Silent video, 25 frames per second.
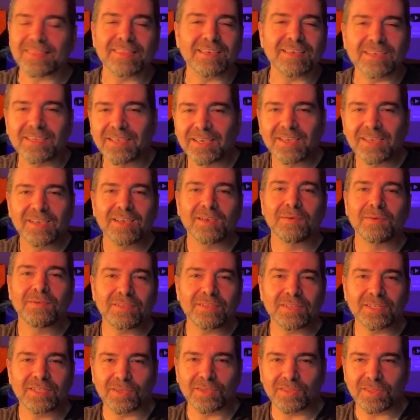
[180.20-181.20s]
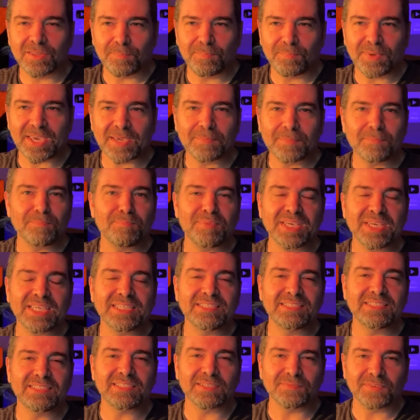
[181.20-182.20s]
the big
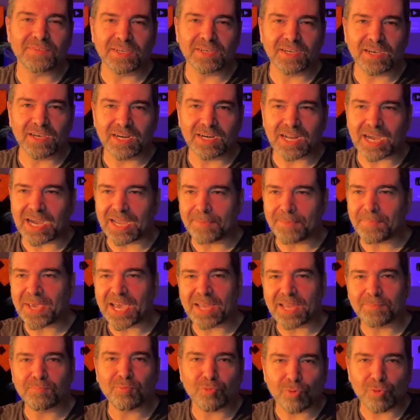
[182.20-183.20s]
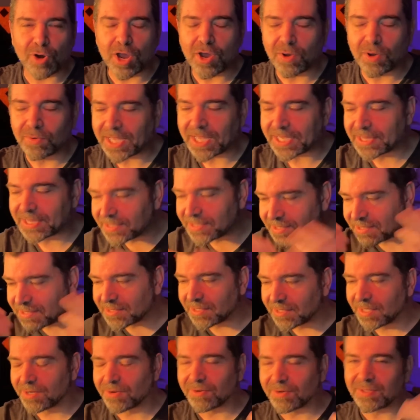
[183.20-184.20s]
beast of an iPad Pro. Like this
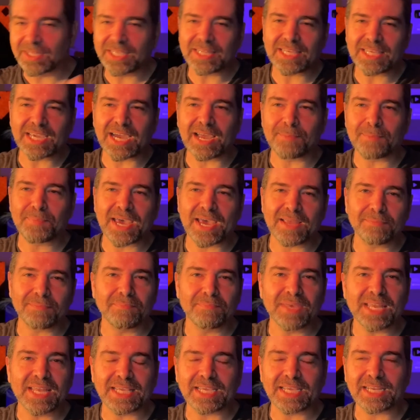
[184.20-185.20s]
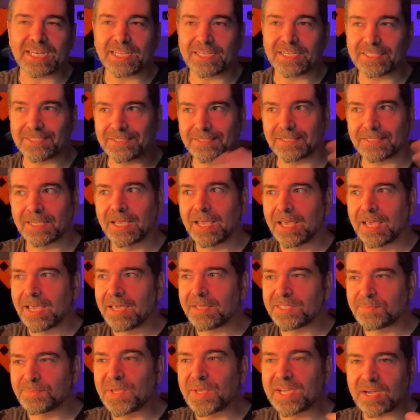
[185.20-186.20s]
is literally the iPad mini, and it's
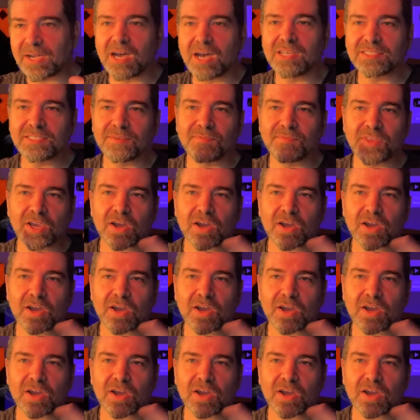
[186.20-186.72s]
because of the